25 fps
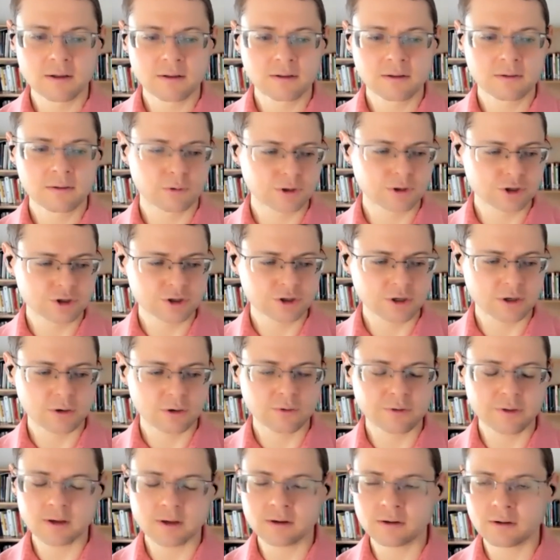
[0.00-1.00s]
which
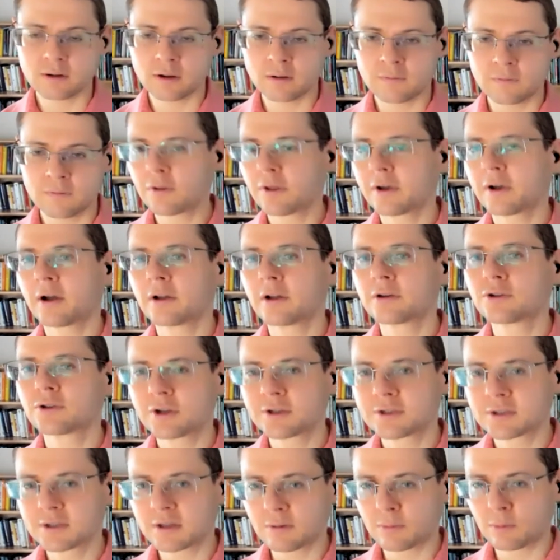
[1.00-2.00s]
showed that of all the
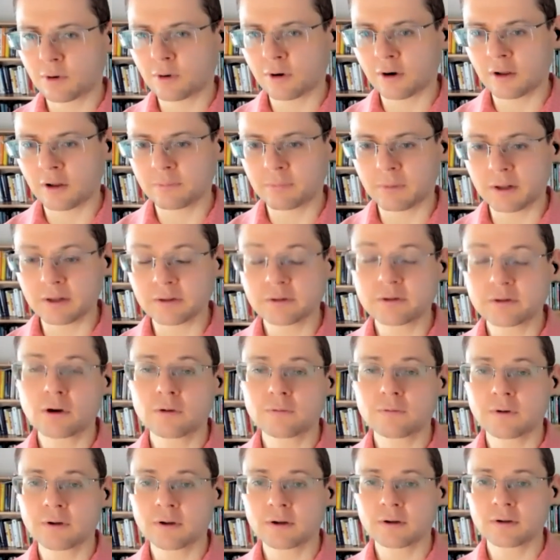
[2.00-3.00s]
countries in the world,
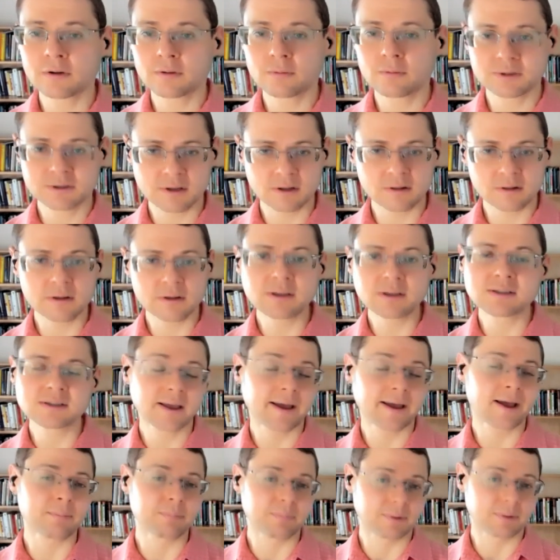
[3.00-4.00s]
Moldova was the least
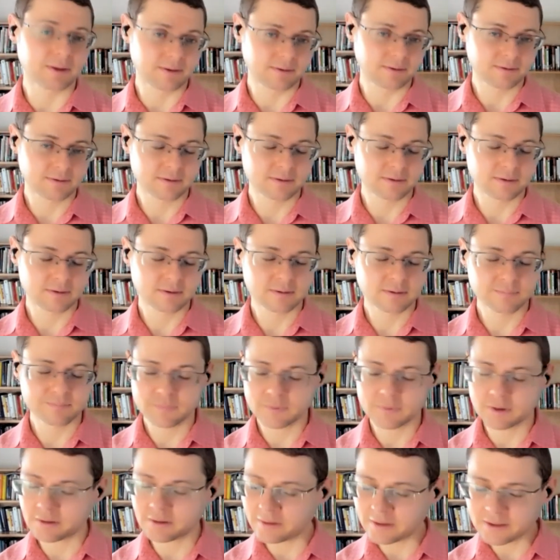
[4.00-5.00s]
happy,
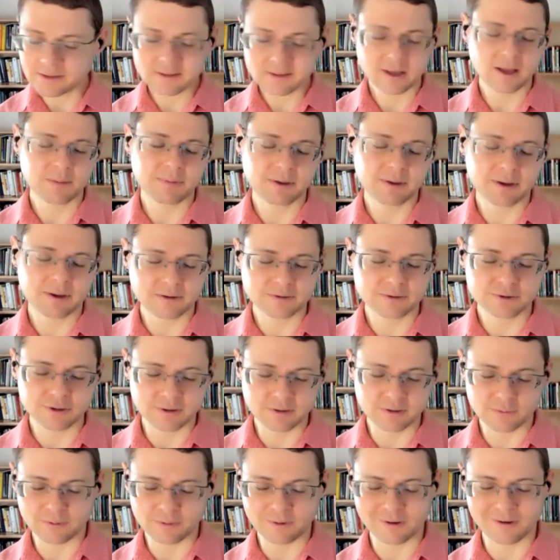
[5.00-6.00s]
least happy country
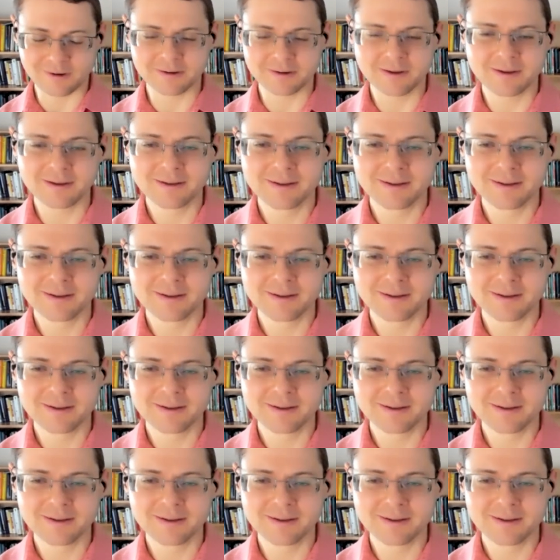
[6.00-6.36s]
in the world.